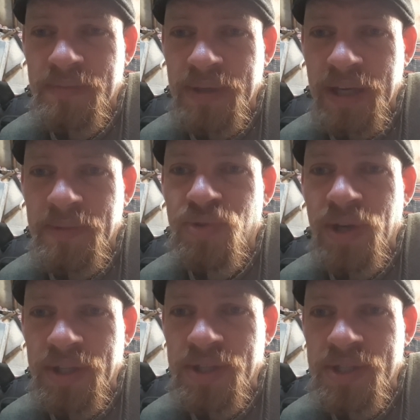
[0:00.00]
be able to
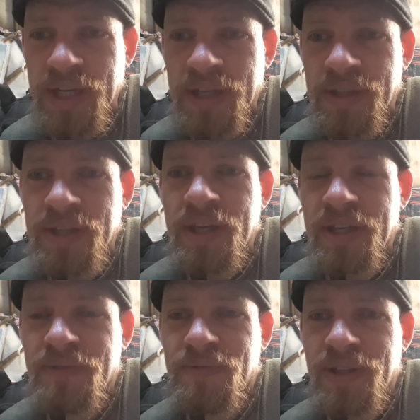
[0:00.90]
understand that I
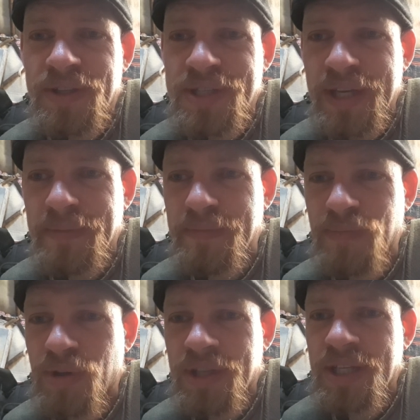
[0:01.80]
can feel the
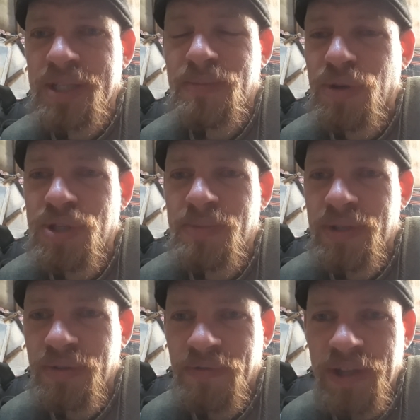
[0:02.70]
same, or that it's possible
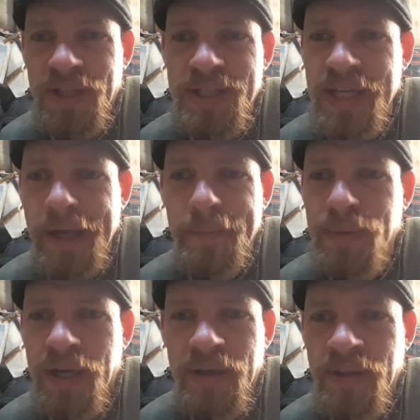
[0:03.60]
to feel the same
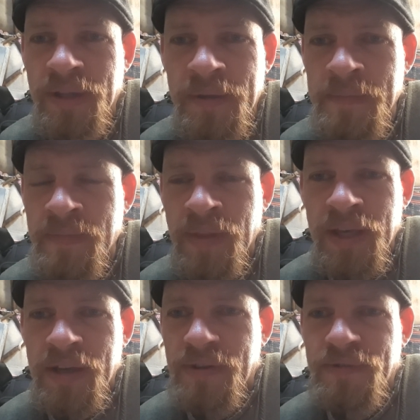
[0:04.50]
pain
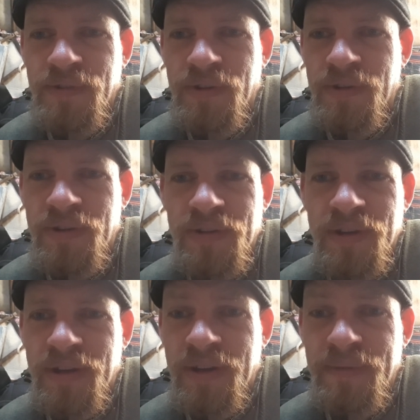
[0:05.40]
for, I